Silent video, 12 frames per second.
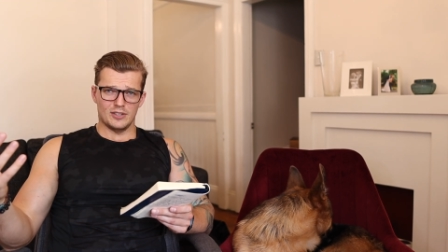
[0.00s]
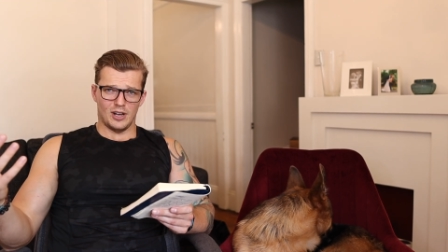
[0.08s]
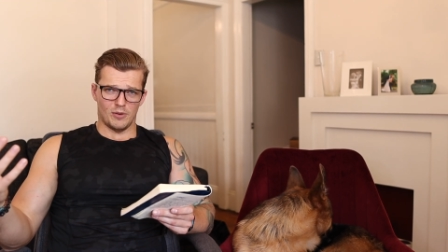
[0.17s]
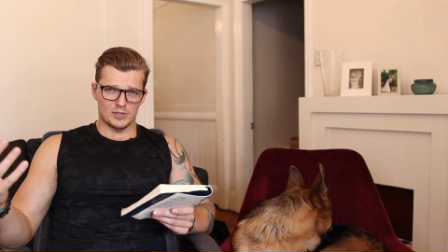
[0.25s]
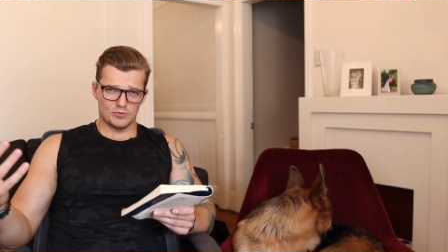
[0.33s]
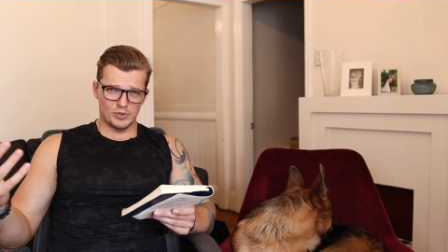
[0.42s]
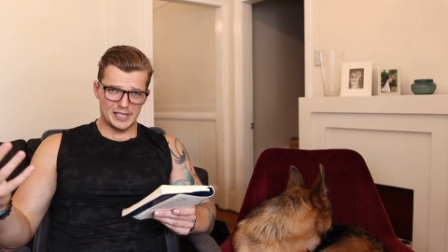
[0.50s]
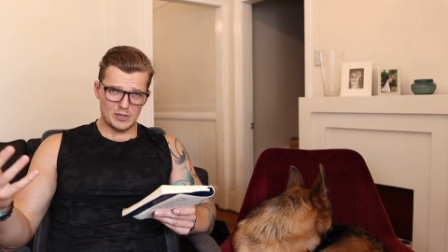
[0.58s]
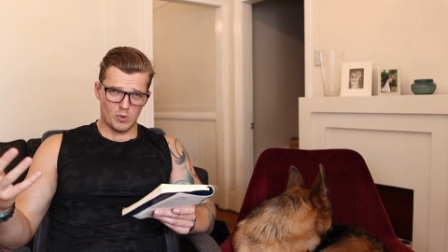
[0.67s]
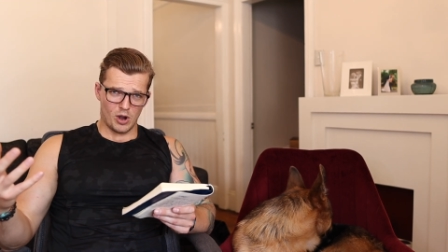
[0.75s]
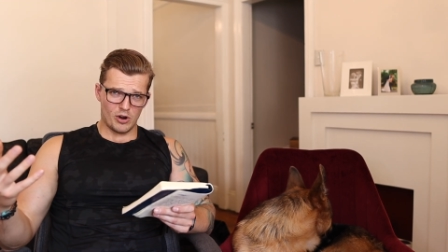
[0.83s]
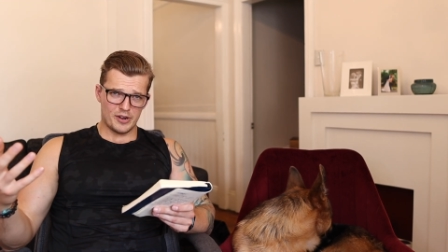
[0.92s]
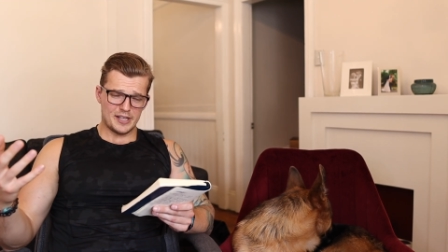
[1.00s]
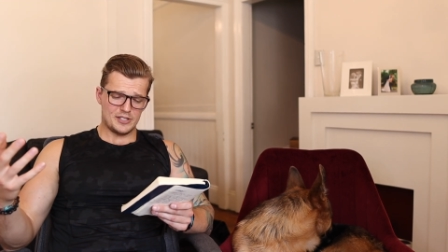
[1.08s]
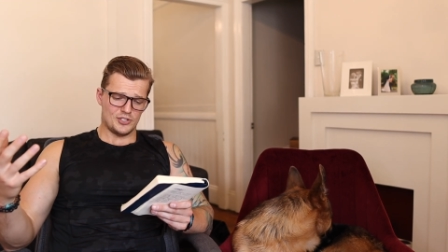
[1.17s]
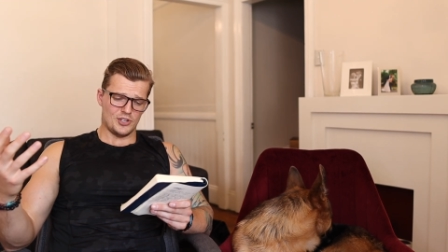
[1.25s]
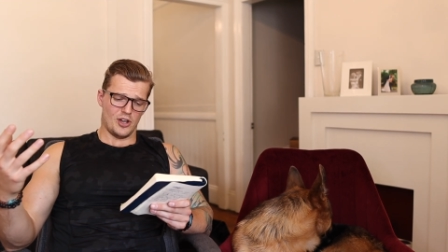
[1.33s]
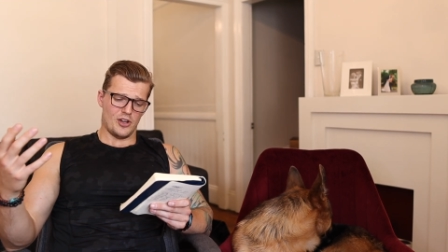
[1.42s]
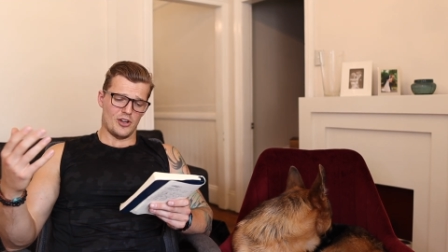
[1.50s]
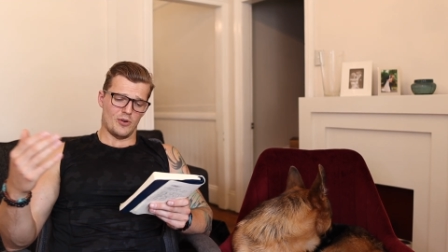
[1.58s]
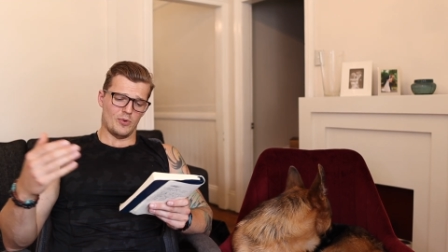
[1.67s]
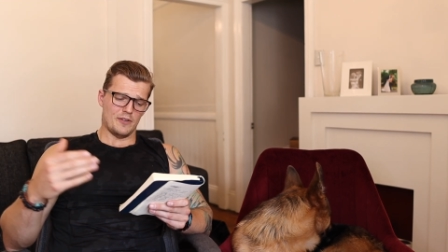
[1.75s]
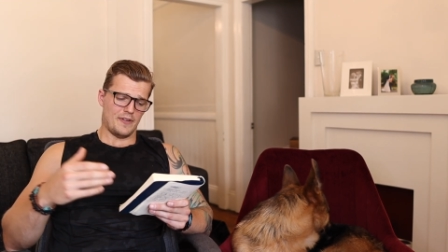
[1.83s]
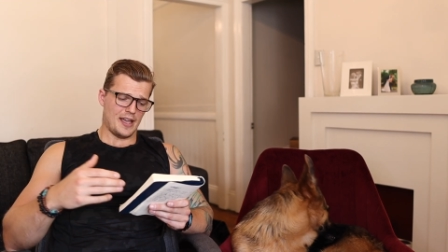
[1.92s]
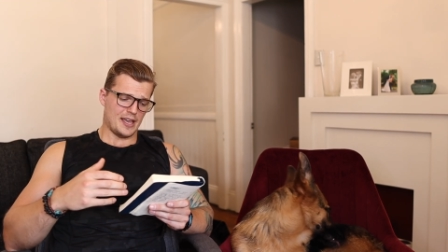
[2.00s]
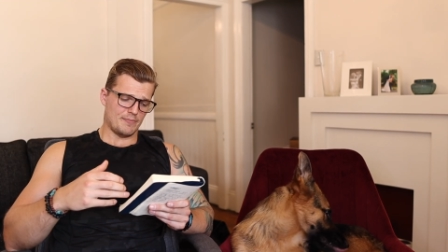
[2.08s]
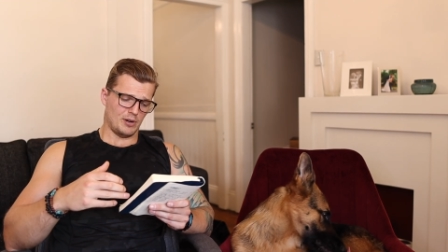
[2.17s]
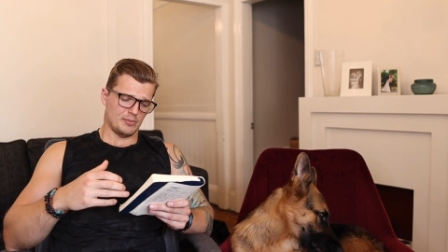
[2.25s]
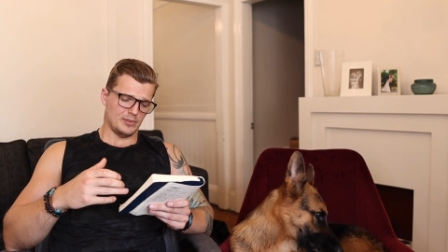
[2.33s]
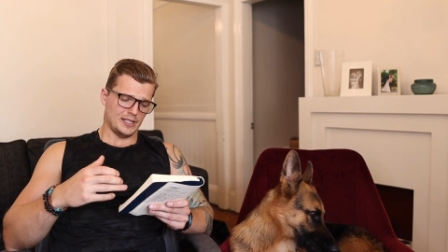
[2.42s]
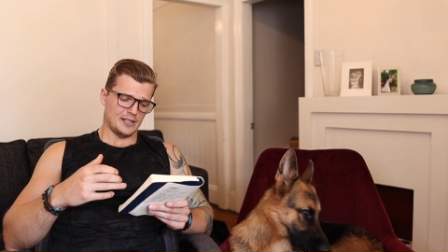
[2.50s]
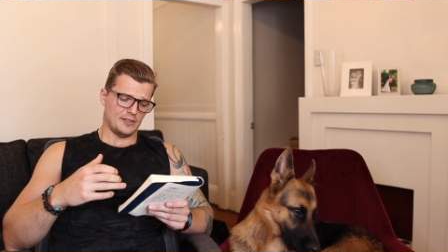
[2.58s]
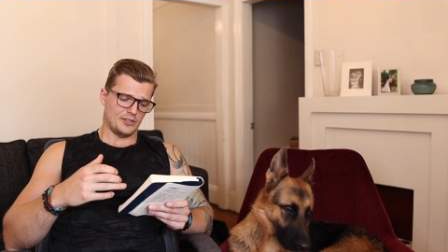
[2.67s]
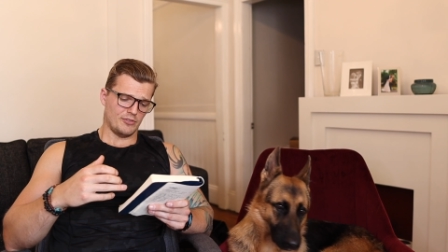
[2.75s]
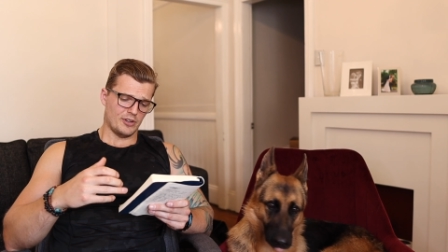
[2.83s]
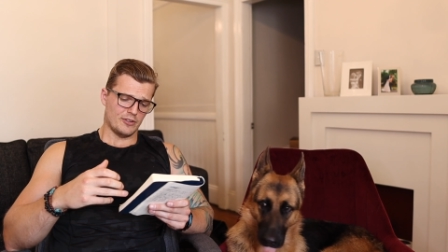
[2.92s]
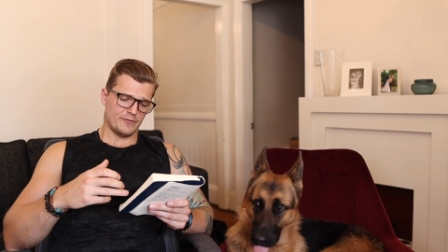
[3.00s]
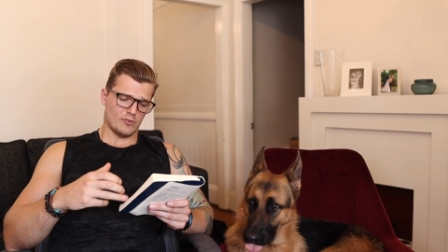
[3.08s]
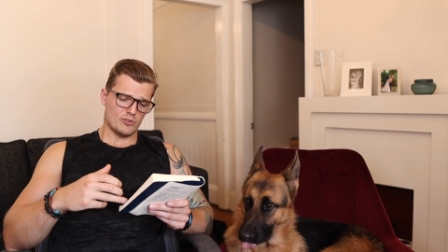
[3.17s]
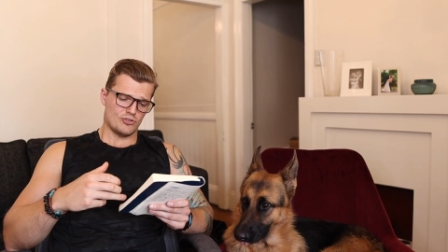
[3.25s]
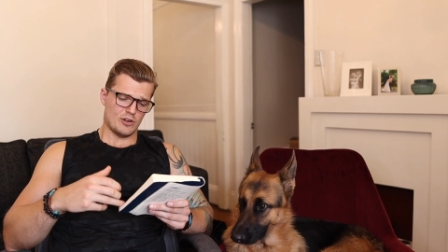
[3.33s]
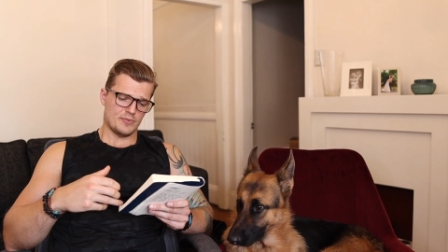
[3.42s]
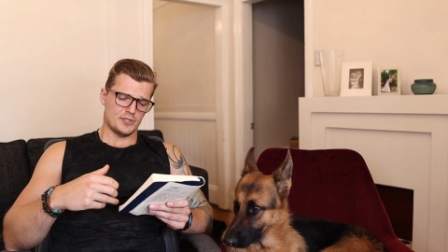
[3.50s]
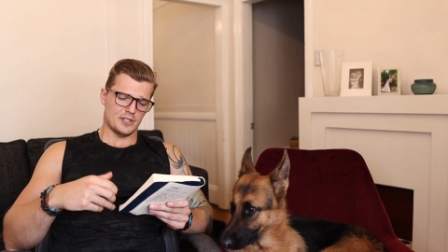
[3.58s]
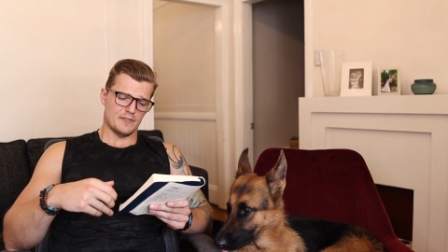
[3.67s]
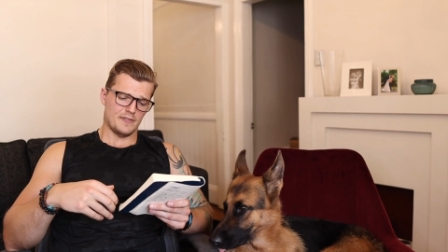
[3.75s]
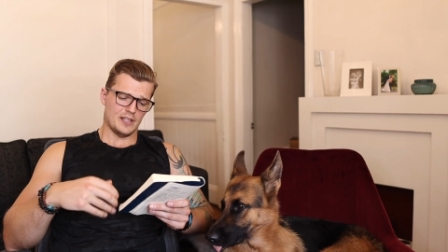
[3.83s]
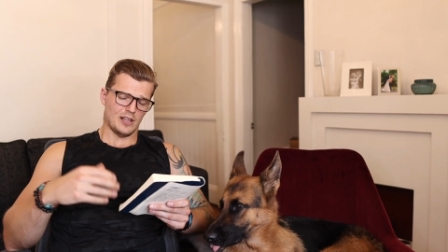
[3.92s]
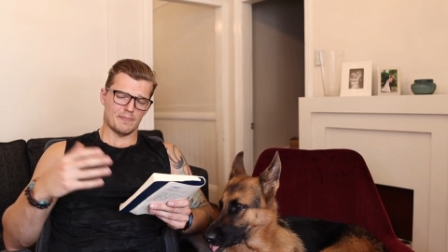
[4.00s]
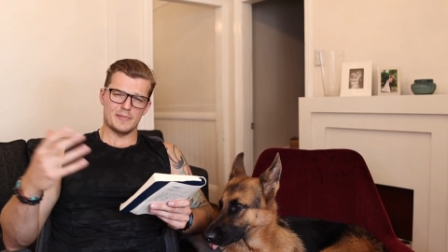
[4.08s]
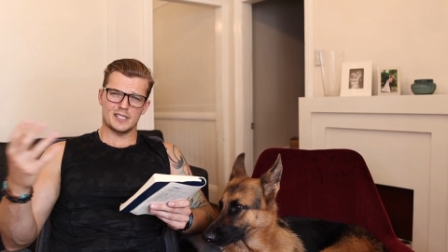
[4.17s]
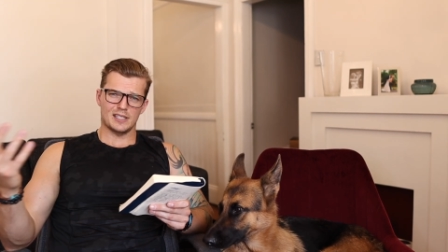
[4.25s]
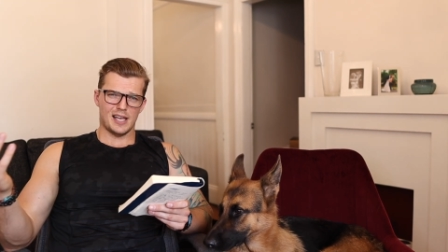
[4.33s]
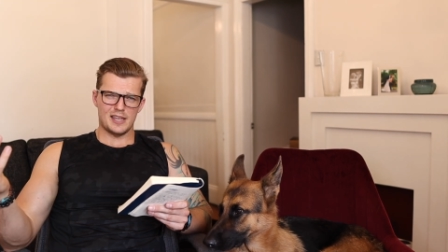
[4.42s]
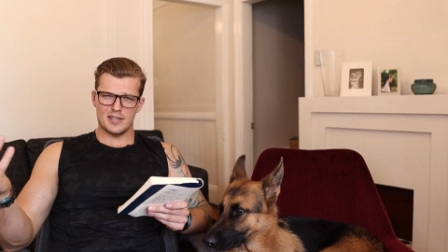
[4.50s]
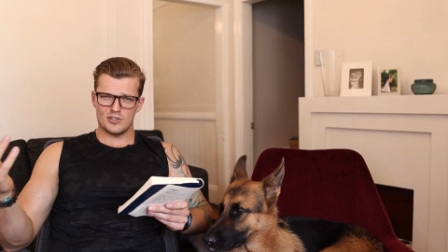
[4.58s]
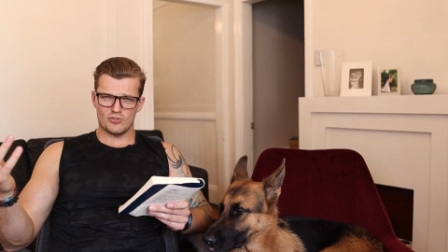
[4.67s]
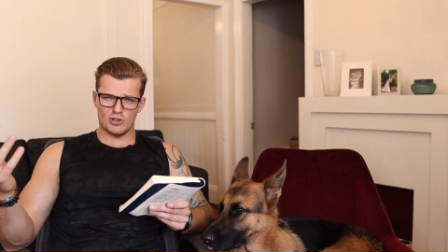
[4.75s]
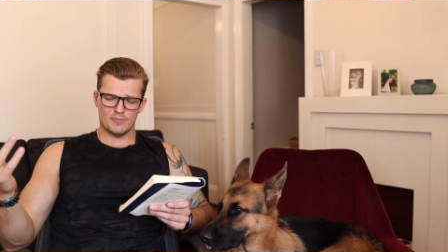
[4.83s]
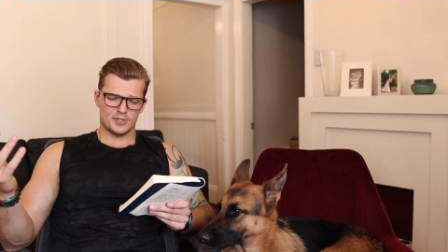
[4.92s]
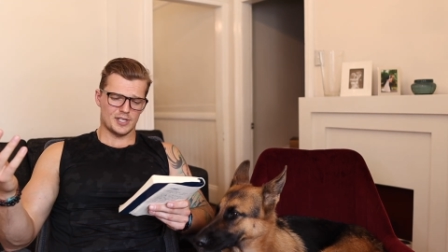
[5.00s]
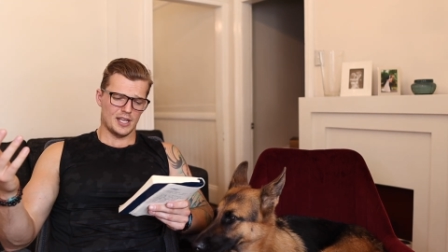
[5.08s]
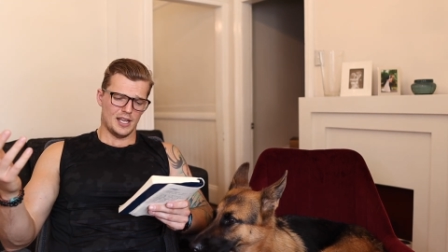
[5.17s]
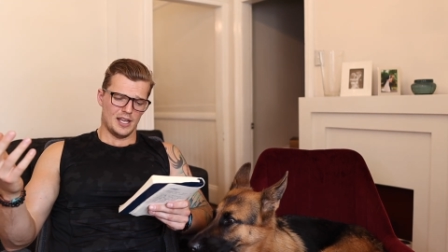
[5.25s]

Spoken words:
I was really worried, so we've had probably 3 or 4 trips to the vet, like miscellaneous trips.